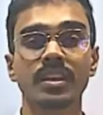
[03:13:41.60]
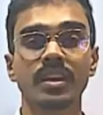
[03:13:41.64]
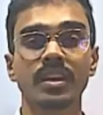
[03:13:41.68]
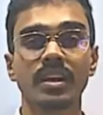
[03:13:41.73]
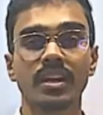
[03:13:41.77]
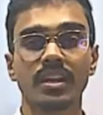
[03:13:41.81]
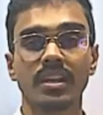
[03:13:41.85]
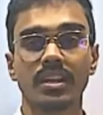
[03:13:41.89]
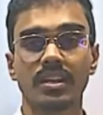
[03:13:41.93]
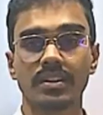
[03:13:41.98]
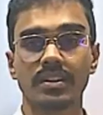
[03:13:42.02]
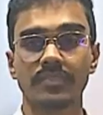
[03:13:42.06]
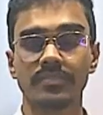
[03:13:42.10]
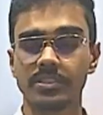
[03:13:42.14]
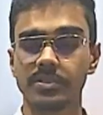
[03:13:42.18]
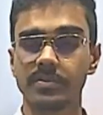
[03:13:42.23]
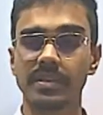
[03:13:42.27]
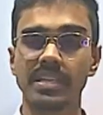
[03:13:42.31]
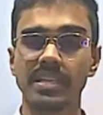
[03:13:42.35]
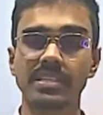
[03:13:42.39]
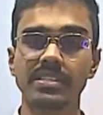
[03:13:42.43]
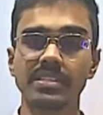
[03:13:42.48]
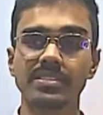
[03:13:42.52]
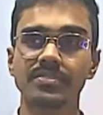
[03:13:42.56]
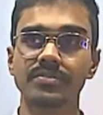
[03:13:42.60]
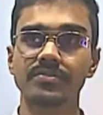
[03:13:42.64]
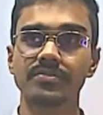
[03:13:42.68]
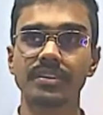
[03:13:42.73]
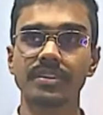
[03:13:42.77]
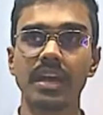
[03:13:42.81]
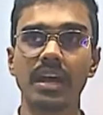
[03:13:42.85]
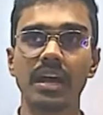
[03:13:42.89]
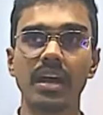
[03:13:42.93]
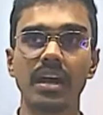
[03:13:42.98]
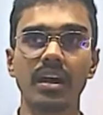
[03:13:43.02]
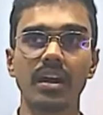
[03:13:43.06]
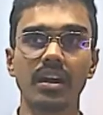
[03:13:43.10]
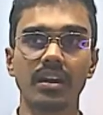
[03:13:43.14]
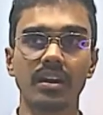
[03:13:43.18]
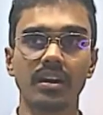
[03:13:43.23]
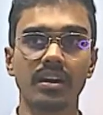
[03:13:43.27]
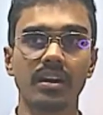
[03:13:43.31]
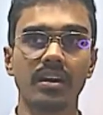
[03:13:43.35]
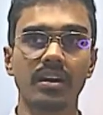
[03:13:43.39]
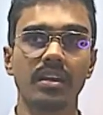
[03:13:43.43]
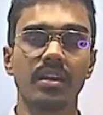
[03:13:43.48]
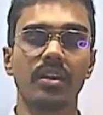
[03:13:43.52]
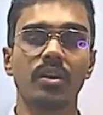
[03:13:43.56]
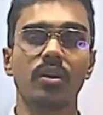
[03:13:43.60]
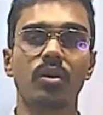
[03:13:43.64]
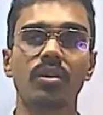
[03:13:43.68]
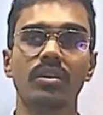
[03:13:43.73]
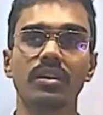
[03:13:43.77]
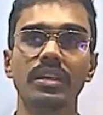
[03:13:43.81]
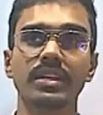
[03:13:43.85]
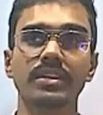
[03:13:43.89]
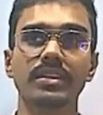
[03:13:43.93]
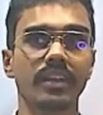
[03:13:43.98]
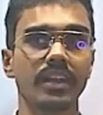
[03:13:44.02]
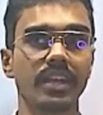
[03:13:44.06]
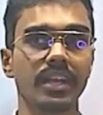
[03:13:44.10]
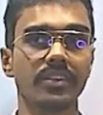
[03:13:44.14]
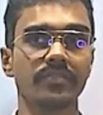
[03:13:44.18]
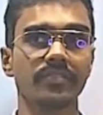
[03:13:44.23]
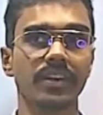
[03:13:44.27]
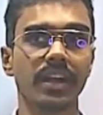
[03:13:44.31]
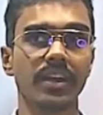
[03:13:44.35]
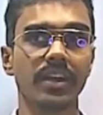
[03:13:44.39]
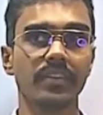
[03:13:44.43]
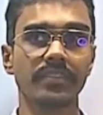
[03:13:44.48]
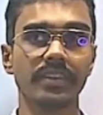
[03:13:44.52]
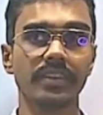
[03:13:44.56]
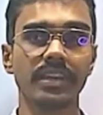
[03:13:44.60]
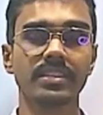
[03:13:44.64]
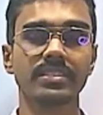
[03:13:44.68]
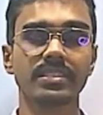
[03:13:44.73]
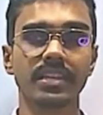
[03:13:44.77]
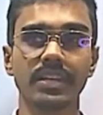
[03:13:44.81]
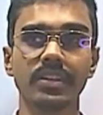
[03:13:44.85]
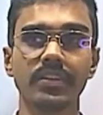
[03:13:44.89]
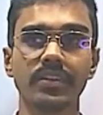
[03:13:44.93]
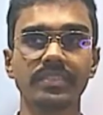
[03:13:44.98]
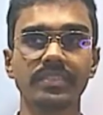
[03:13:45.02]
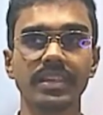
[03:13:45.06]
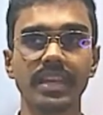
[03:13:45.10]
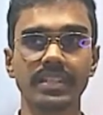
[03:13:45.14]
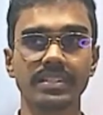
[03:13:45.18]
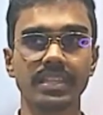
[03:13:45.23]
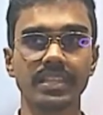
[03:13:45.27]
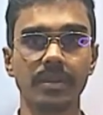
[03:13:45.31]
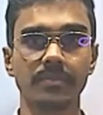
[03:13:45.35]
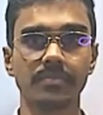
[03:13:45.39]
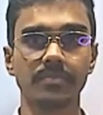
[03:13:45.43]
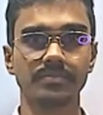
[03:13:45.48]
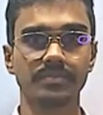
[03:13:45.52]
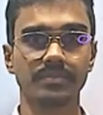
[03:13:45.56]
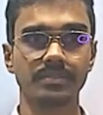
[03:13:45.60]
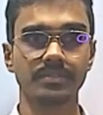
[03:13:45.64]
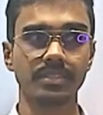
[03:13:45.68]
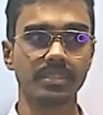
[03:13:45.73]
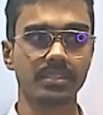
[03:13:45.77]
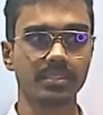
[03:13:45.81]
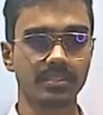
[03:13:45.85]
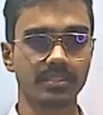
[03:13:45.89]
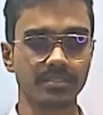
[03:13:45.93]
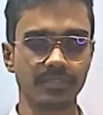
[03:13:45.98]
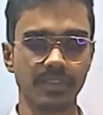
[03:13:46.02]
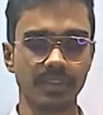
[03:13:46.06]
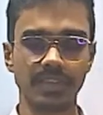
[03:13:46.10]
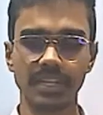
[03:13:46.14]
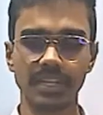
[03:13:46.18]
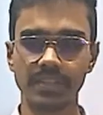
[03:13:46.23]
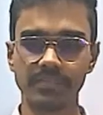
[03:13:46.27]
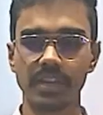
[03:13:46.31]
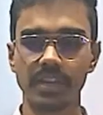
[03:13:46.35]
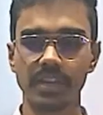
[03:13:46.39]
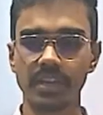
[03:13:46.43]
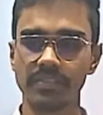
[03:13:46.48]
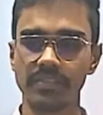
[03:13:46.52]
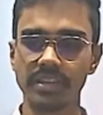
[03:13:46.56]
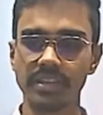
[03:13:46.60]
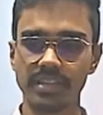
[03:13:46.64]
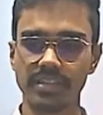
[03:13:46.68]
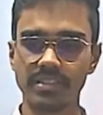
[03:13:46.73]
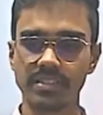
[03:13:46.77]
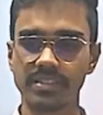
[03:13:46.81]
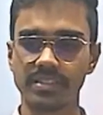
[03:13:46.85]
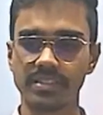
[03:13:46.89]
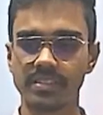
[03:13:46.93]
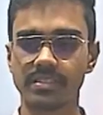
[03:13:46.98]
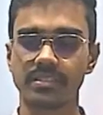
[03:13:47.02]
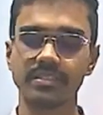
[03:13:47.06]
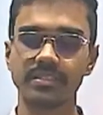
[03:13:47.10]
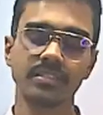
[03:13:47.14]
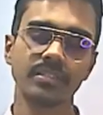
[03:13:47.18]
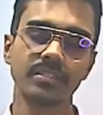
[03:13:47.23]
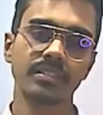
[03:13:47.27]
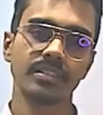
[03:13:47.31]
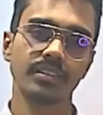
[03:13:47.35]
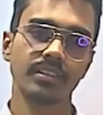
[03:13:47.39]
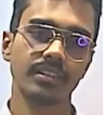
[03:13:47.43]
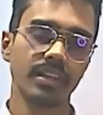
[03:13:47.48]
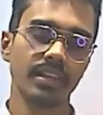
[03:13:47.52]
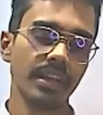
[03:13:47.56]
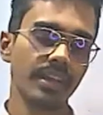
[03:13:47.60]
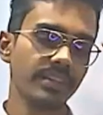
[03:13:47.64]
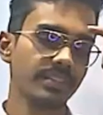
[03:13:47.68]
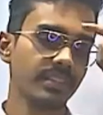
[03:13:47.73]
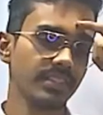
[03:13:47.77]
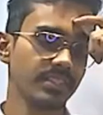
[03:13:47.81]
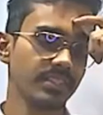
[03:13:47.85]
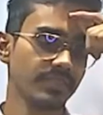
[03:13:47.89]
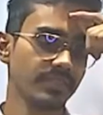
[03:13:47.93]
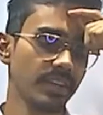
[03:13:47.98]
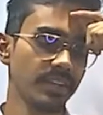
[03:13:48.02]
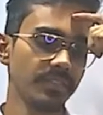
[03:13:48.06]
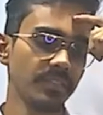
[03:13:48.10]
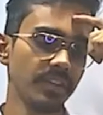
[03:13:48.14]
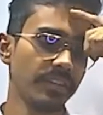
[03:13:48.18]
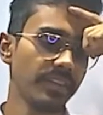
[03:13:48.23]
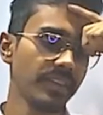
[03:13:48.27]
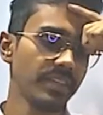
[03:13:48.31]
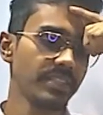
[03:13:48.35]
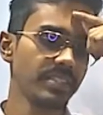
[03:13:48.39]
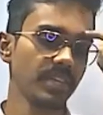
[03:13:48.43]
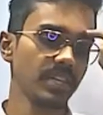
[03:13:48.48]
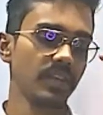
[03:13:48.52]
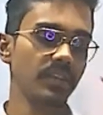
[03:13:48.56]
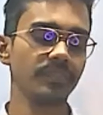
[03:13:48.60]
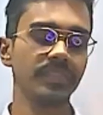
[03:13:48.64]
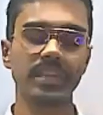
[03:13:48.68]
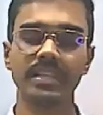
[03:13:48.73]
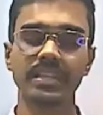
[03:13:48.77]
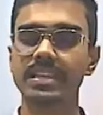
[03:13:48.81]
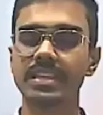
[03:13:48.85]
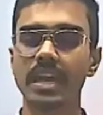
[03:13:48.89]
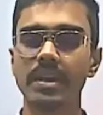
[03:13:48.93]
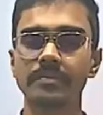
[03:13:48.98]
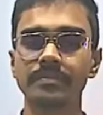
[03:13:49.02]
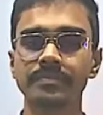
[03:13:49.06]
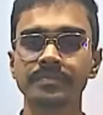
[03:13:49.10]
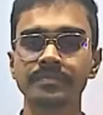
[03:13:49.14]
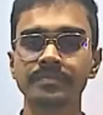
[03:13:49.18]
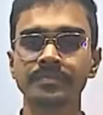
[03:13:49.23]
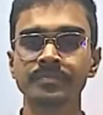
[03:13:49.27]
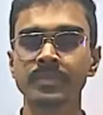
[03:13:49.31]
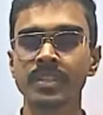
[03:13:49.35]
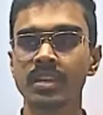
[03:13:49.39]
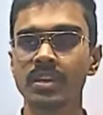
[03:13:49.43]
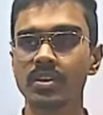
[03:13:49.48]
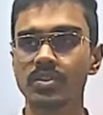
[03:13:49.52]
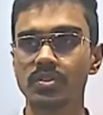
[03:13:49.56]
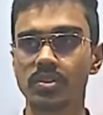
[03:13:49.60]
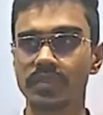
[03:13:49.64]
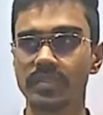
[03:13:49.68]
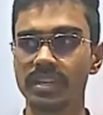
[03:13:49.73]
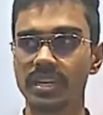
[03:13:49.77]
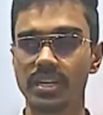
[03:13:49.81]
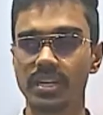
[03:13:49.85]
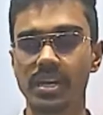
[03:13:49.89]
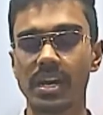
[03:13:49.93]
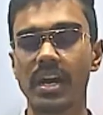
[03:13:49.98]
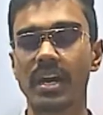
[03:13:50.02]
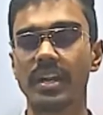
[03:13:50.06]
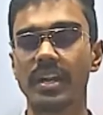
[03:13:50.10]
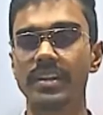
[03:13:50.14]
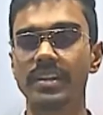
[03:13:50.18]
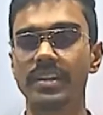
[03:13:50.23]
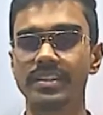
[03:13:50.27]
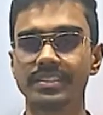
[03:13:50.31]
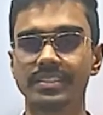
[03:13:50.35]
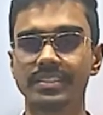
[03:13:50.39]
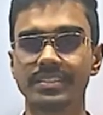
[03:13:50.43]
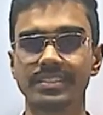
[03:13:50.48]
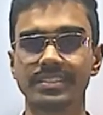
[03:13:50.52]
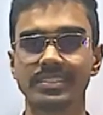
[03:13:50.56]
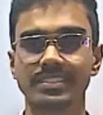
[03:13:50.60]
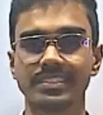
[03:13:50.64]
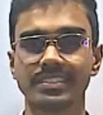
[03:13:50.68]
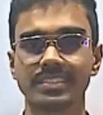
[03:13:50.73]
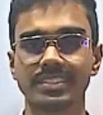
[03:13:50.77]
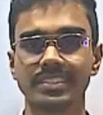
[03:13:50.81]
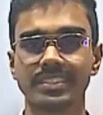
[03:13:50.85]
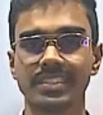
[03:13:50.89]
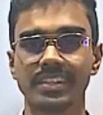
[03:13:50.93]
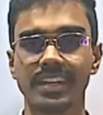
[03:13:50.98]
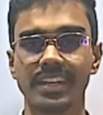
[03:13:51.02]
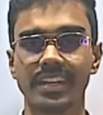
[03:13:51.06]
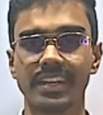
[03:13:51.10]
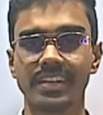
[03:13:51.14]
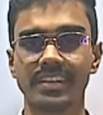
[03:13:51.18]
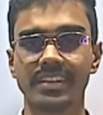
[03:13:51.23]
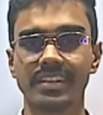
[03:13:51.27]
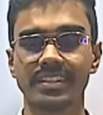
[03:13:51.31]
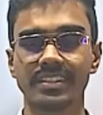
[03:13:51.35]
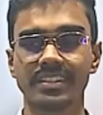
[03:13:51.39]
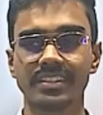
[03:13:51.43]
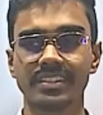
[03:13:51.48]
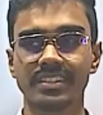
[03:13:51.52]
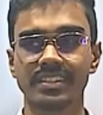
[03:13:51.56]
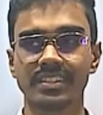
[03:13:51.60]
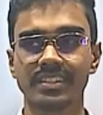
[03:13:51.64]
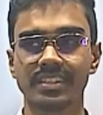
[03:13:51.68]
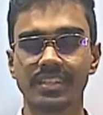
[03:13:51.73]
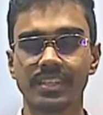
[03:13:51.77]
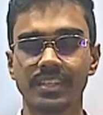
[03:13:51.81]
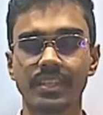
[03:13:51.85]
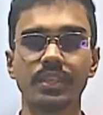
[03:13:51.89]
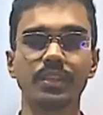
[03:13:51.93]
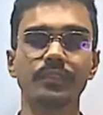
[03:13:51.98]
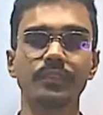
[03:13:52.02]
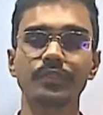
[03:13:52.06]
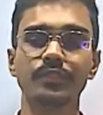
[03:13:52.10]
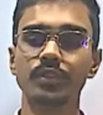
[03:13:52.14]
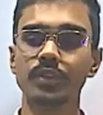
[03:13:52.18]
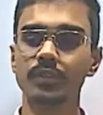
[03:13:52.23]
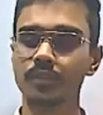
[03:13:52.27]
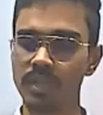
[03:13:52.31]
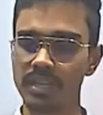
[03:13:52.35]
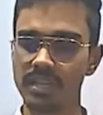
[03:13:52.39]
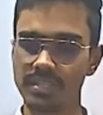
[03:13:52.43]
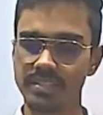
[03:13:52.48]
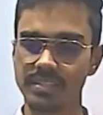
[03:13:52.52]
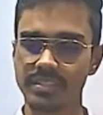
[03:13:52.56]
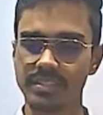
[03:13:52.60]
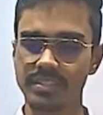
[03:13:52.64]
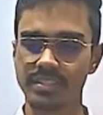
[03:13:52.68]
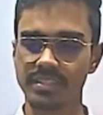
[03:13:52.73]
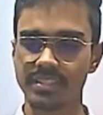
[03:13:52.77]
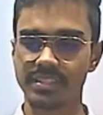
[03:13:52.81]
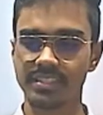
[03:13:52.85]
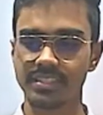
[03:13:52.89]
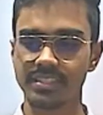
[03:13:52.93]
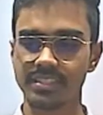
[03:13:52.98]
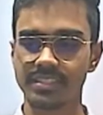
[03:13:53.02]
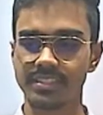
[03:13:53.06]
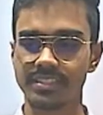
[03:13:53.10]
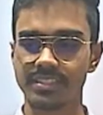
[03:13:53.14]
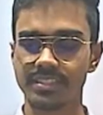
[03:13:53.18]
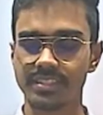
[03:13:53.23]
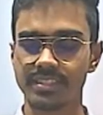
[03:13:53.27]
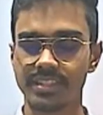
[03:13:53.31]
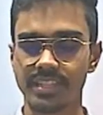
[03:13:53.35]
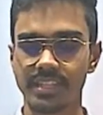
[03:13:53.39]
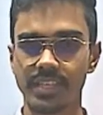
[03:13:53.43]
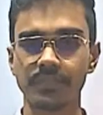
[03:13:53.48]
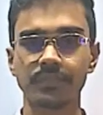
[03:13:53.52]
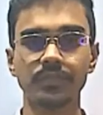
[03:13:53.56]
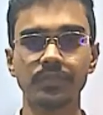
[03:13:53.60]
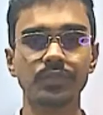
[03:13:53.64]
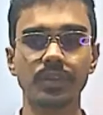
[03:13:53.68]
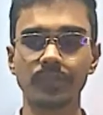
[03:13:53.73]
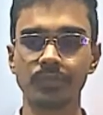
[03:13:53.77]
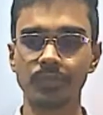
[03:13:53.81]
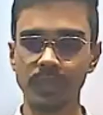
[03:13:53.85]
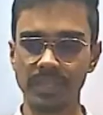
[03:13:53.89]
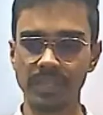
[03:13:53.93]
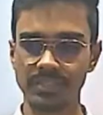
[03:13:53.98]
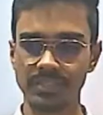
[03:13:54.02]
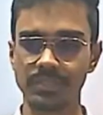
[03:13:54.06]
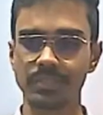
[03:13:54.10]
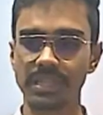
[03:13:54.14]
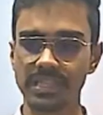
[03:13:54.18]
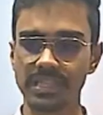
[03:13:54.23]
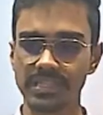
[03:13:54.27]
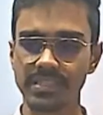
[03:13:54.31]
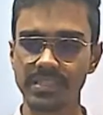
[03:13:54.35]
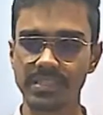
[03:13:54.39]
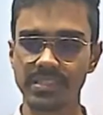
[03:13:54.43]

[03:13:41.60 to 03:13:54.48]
which means we are only 25 weeks ahead of the exam. Just 25 weeks, right? Just 25 weeks ahead of the exam. So work hard, right? Give your fullest. Give your fullest to this